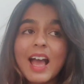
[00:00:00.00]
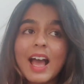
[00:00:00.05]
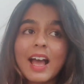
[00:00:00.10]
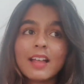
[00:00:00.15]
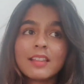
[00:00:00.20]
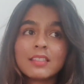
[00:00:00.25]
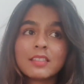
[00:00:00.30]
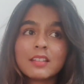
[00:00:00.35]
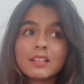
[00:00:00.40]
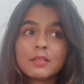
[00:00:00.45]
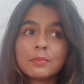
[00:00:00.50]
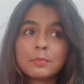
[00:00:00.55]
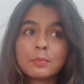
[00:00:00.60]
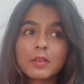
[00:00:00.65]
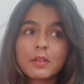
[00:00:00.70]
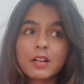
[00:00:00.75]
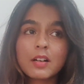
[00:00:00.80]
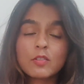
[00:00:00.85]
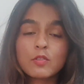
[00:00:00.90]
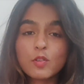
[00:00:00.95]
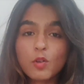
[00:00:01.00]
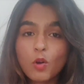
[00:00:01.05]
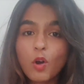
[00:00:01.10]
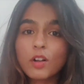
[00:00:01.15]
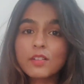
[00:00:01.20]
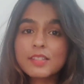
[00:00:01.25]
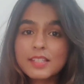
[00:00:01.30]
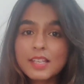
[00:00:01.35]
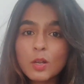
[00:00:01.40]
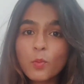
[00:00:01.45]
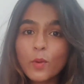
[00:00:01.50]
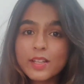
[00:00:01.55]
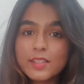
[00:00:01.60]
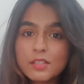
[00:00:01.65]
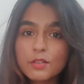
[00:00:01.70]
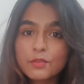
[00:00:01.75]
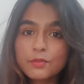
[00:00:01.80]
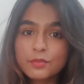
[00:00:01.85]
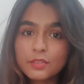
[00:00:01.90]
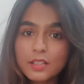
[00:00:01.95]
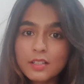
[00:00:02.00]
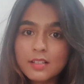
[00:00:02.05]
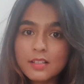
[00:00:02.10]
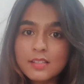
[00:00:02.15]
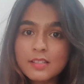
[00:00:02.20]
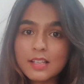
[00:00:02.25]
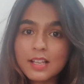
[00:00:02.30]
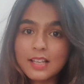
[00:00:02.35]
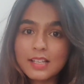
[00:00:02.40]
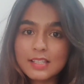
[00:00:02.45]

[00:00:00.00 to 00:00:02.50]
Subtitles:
And the consequence of this